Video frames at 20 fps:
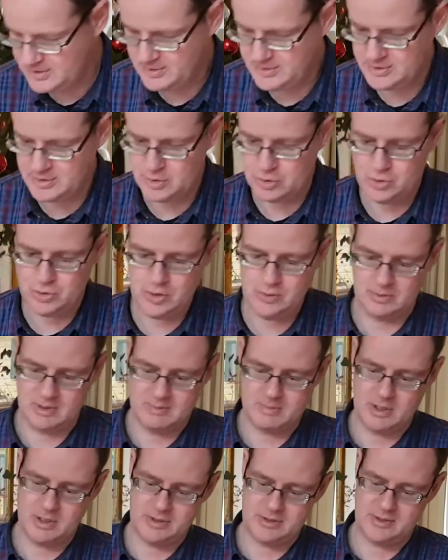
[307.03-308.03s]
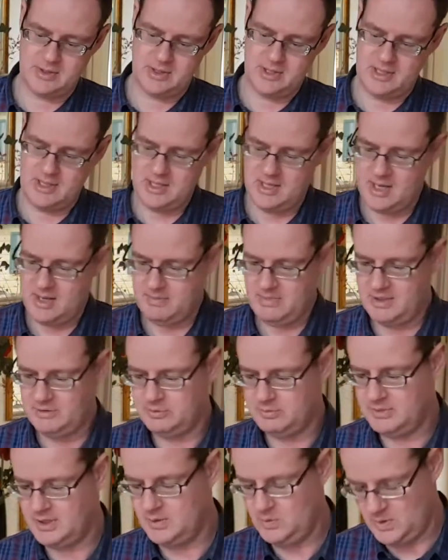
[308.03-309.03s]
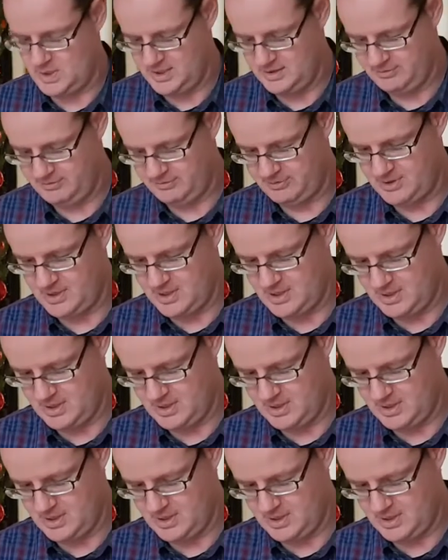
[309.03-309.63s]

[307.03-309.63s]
This is a jewelry box that I made for my wife